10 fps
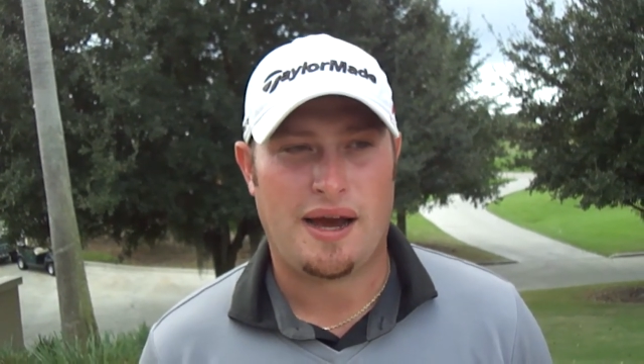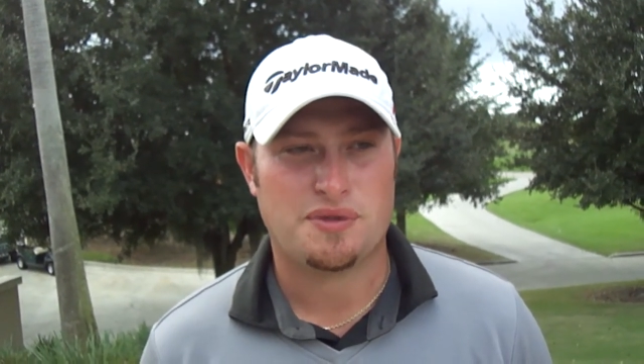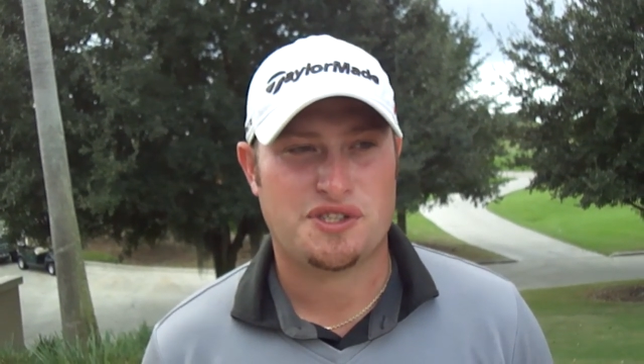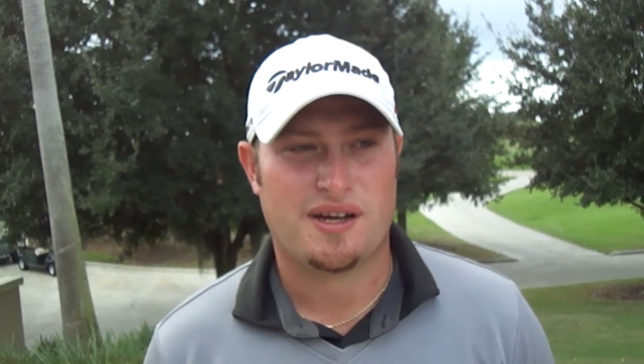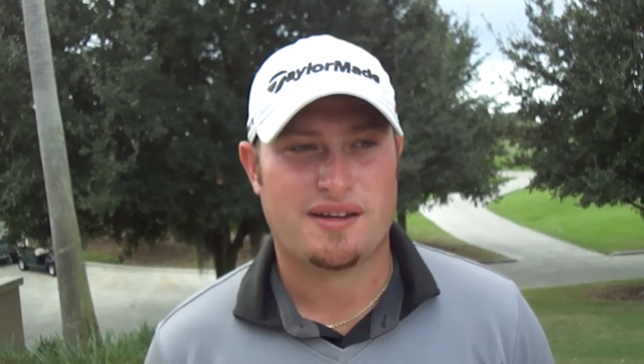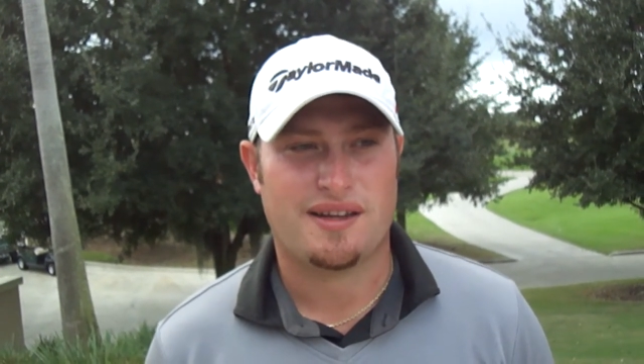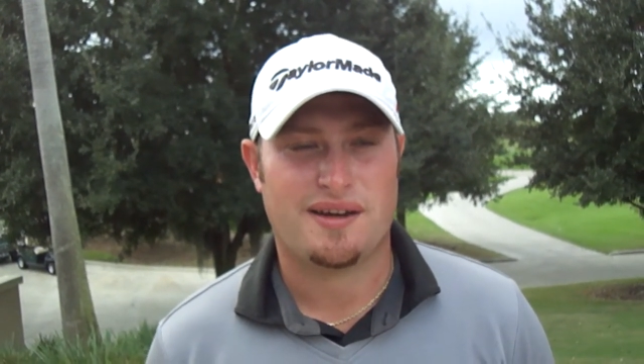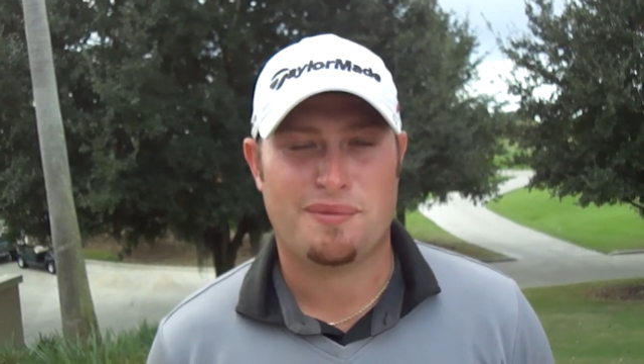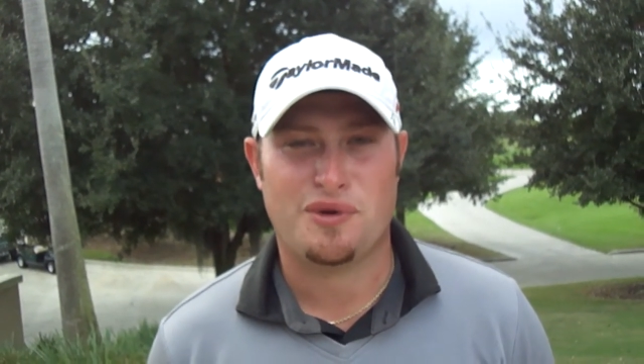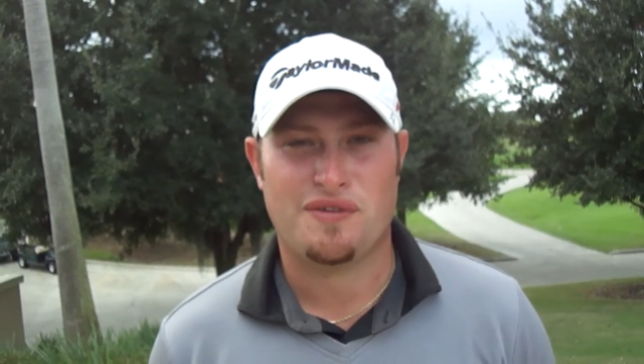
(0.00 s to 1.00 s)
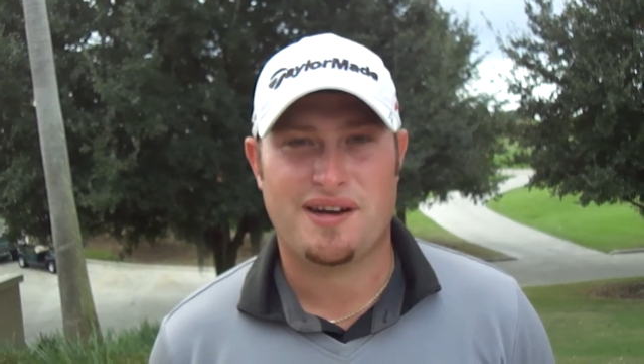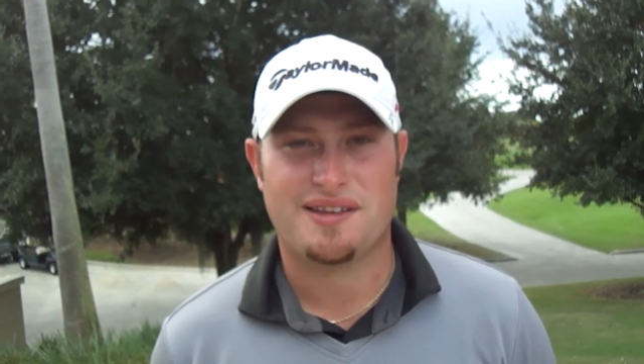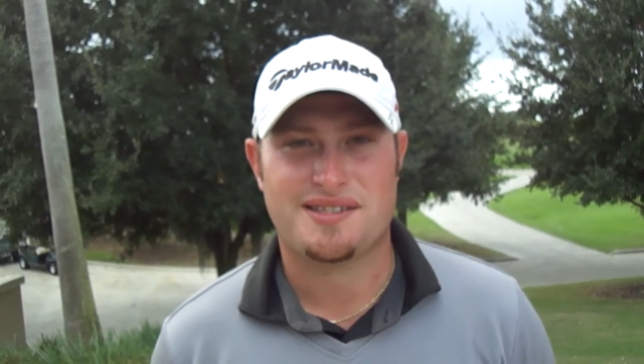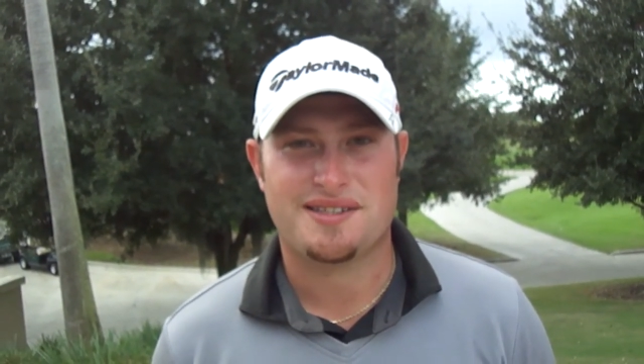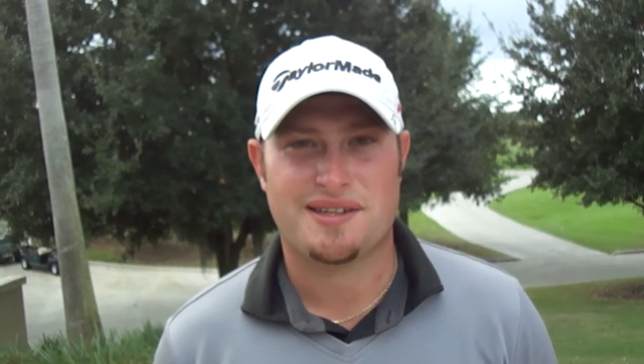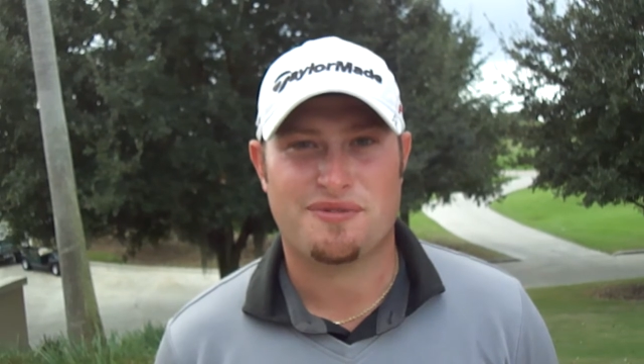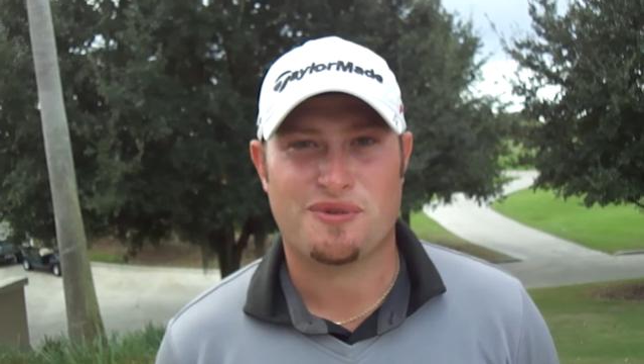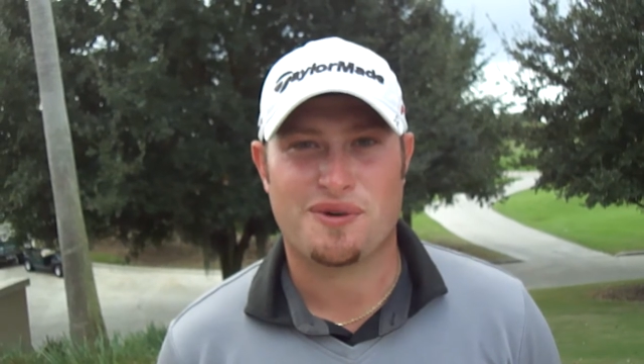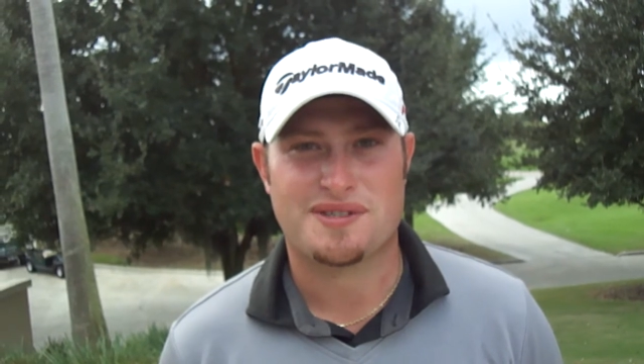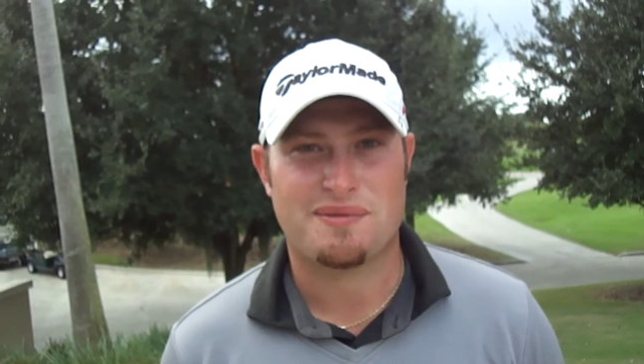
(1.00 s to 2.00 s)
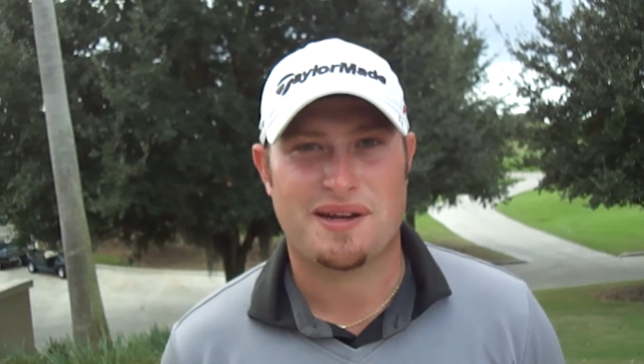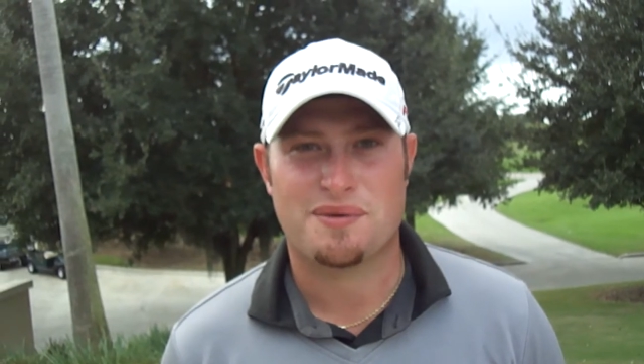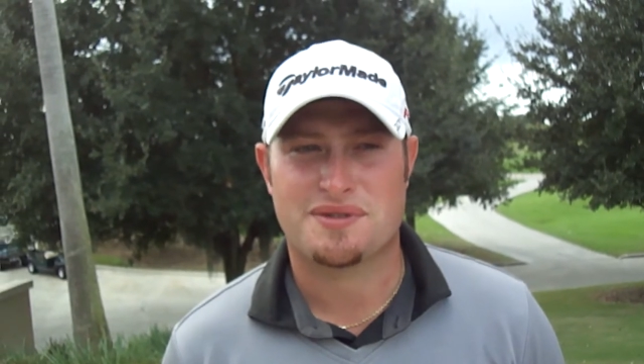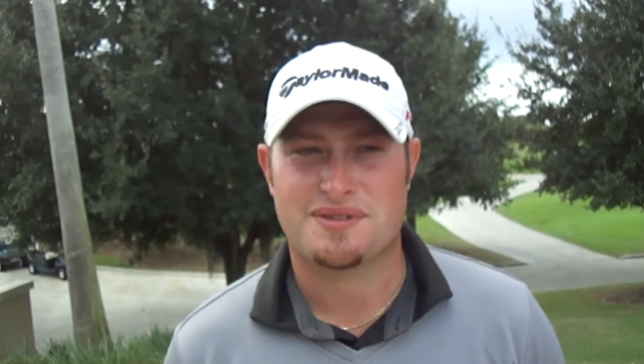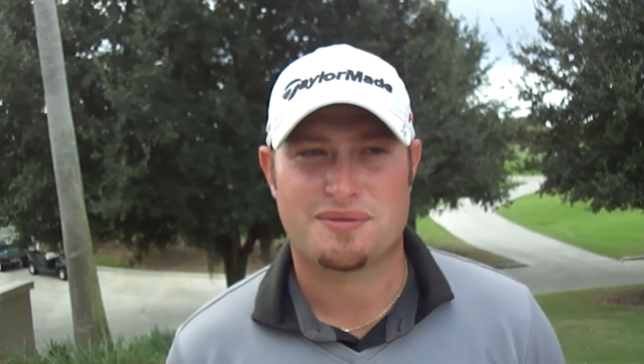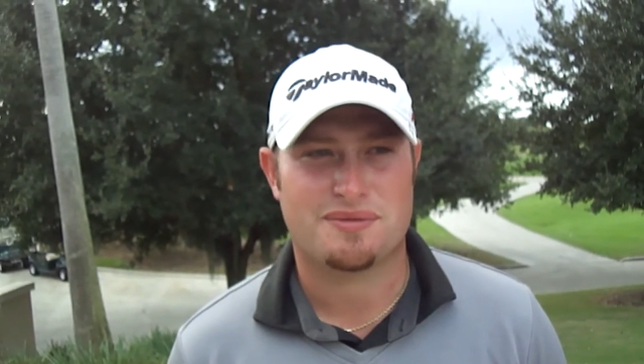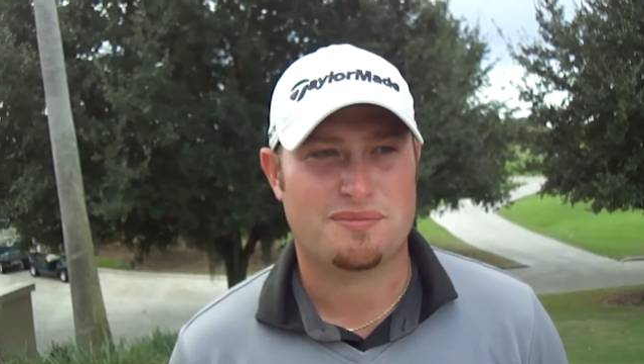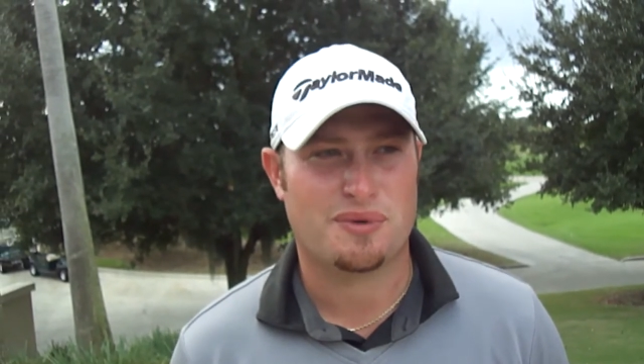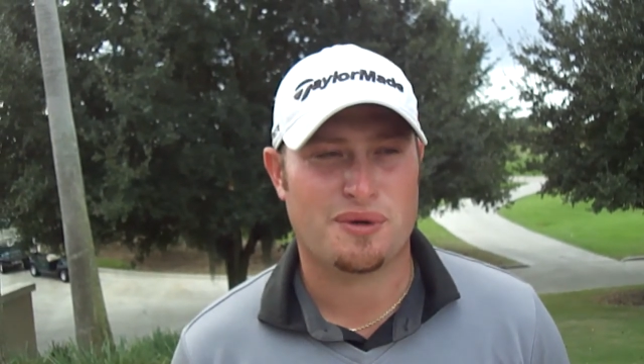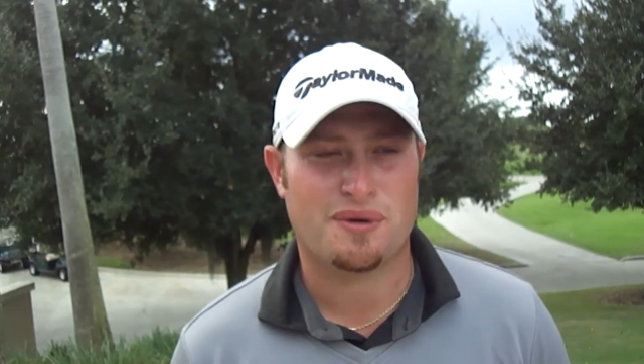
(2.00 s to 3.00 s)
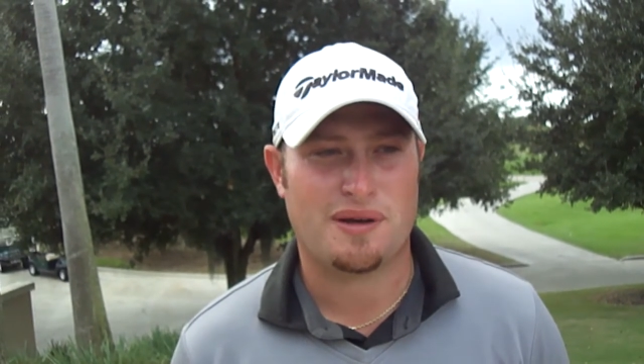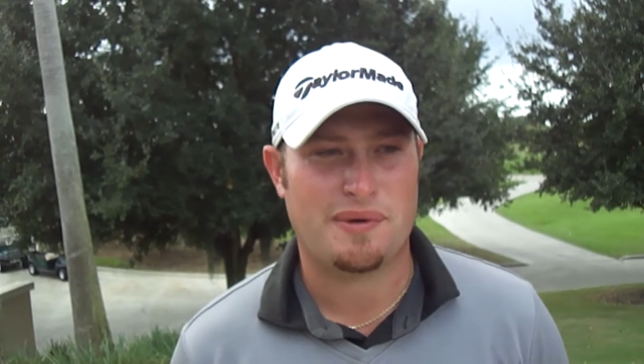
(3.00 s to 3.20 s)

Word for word: I, I, was shocked they didn't move any of the tees up for us. I mean, it was brutal.